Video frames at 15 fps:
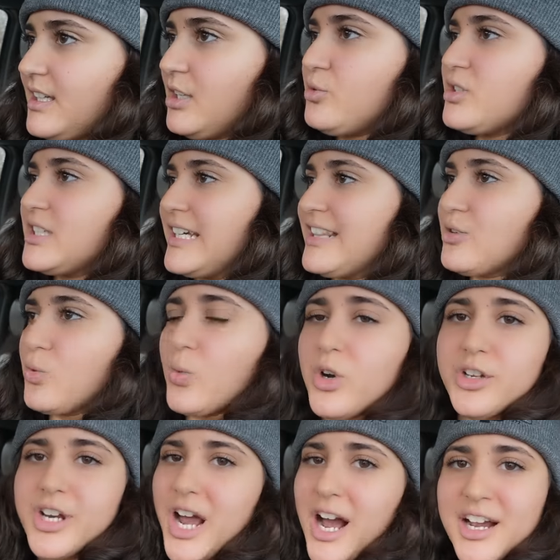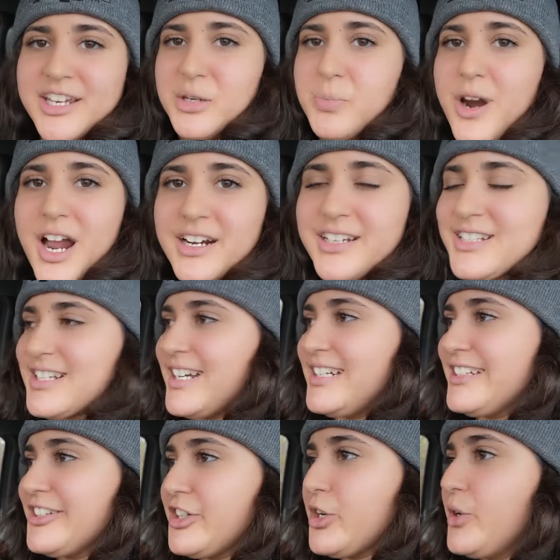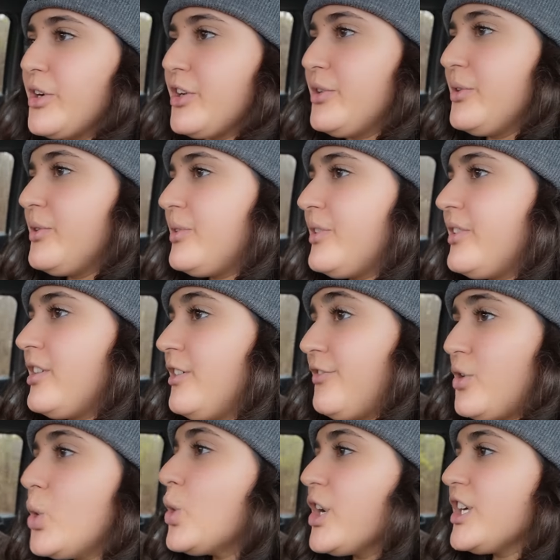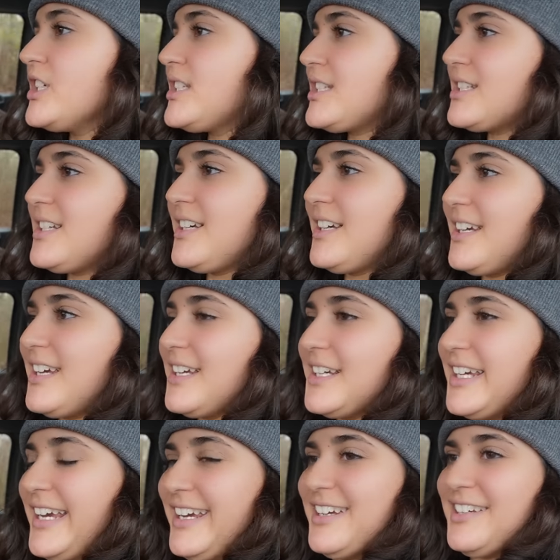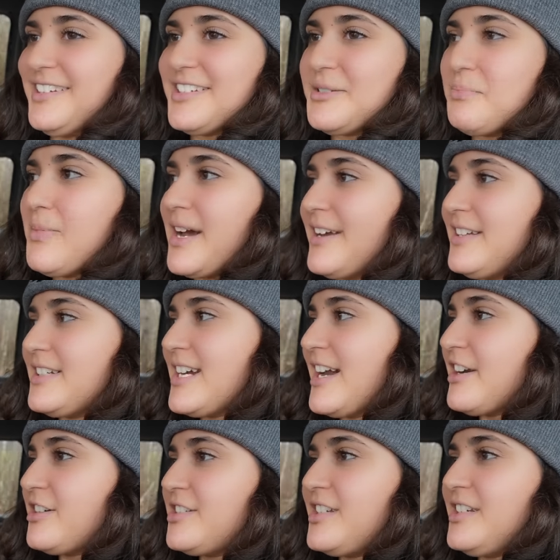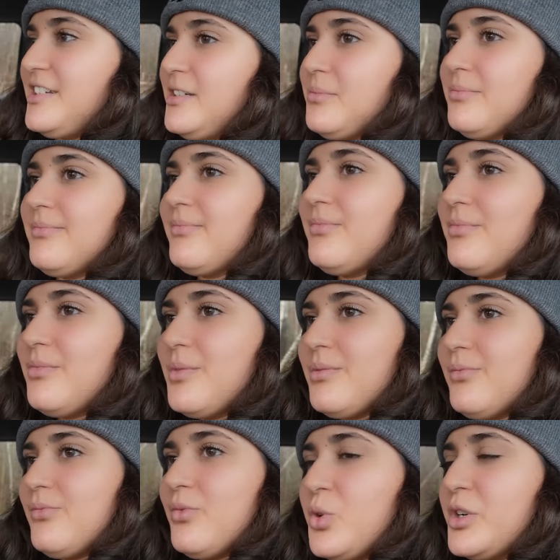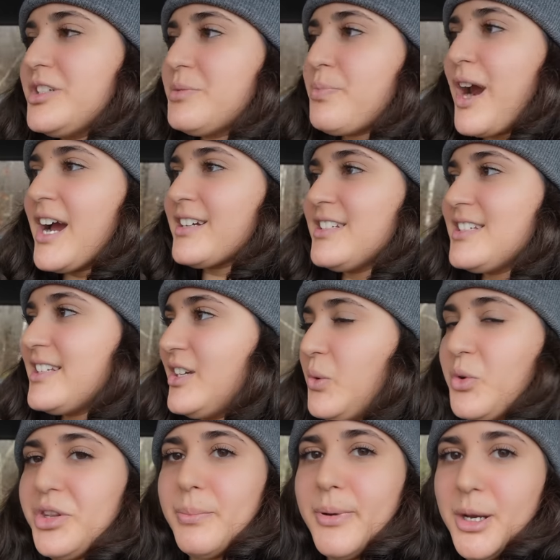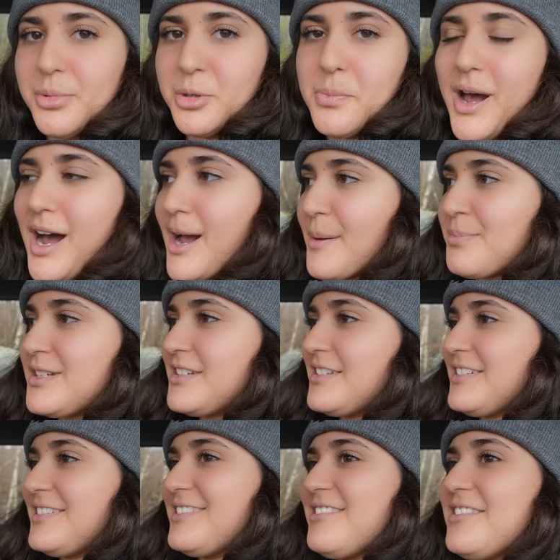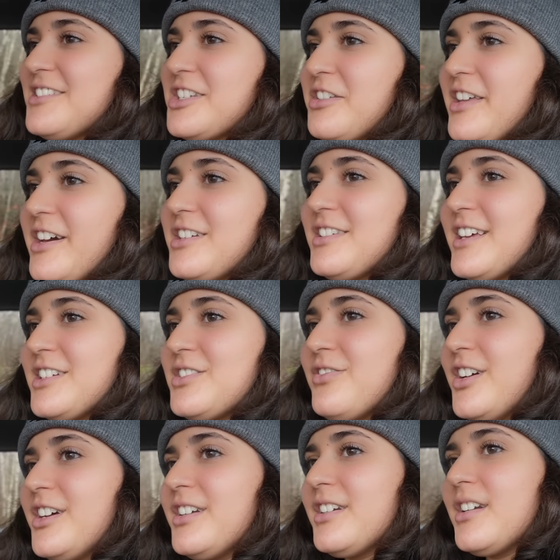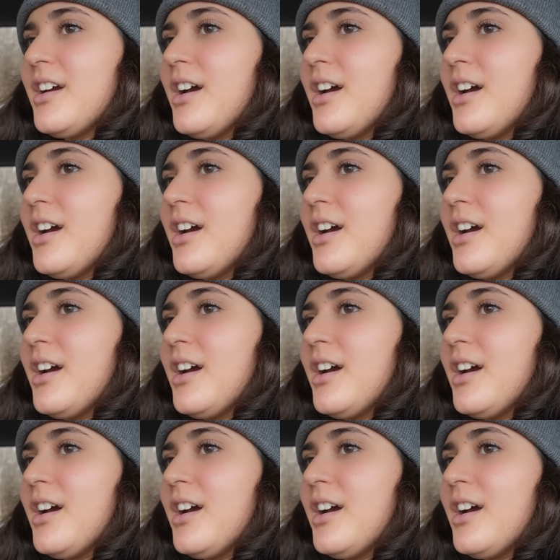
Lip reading: It was like the one hockey practice I didn't go to, of course, and my entire team was practicing when the bubble popped. So that's fun.